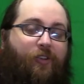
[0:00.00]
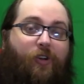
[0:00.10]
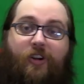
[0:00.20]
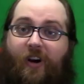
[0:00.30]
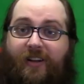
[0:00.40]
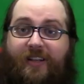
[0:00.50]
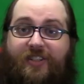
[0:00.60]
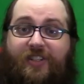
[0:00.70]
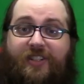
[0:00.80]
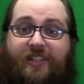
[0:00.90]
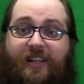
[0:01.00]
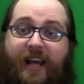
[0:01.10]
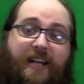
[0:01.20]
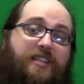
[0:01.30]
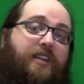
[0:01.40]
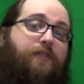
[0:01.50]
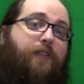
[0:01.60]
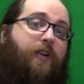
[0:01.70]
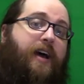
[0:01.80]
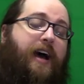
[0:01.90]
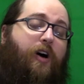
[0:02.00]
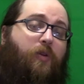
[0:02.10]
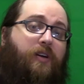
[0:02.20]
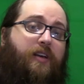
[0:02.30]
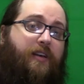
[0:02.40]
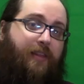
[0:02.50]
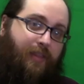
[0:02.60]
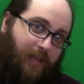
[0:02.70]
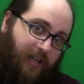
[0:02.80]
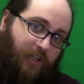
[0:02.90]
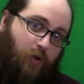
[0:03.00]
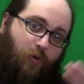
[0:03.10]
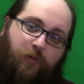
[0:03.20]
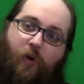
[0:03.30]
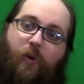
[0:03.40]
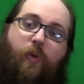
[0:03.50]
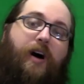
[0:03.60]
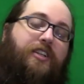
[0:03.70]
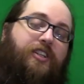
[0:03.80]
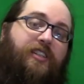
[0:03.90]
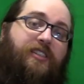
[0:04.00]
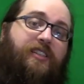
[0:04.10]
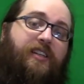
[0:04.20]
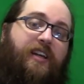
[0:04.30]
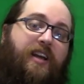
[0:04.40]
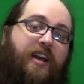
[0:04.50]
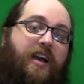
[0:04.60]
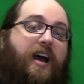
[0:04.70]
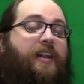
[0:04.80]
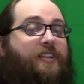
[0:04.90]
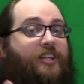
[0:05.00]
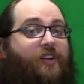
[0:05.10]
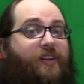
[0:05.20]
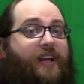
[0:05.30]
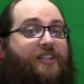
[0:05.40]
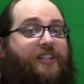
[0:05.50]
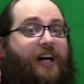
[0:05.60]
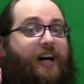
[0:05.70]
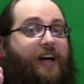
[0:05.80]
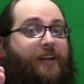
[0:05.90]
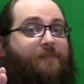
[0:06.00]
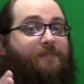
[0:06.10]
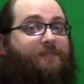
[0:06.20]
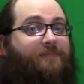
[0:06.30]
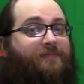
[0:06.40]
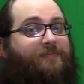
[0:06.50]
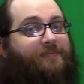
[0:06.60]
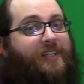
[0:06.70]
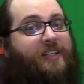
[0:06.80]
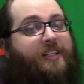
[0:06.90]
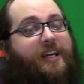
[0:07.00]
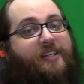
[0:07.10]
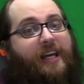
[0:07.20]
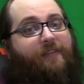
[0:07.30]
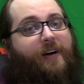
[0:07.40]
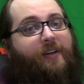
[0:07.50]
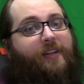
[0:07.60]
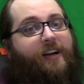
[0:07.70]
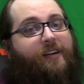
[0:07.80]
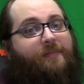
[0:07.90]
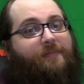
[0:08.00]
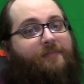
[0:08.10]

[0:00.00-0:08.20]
Regardless, that's it for now. Thank you for watching, and until next time, stay safe out there.